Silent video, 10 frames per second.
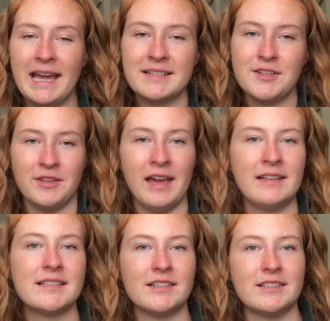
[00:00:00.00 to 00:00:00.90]
Yeah, so
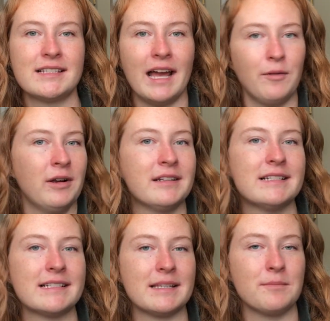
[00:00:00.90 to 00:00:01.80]
that's just, I wanted
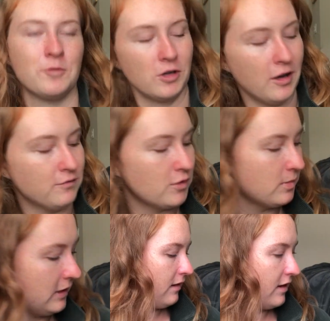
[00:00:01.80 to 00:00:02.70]
to sleep more
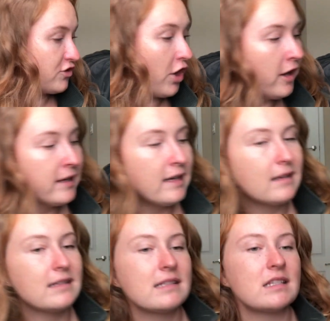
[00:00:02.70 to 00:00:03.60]
comfortably.
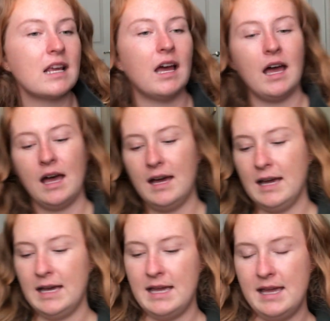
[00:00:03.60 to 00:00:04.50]
Electronics,
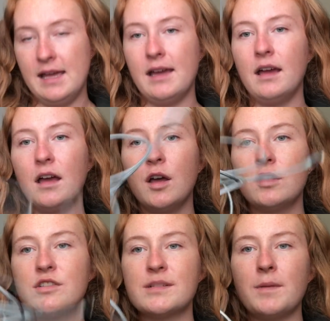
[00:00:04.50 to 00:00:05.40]
I
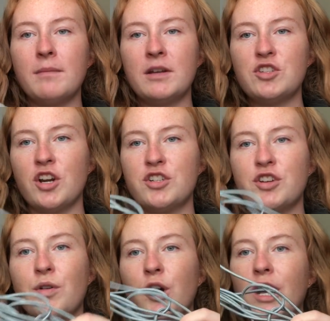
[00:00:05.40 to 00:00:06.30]
just brought my charger
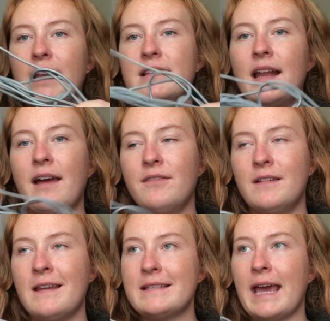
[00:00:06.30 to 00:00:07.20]
cord. I did have
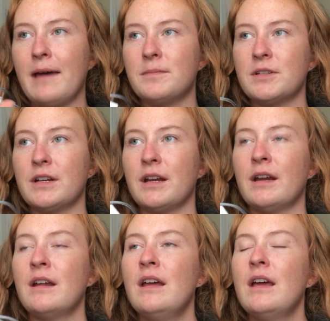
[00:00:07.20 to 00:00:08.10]
an adapter.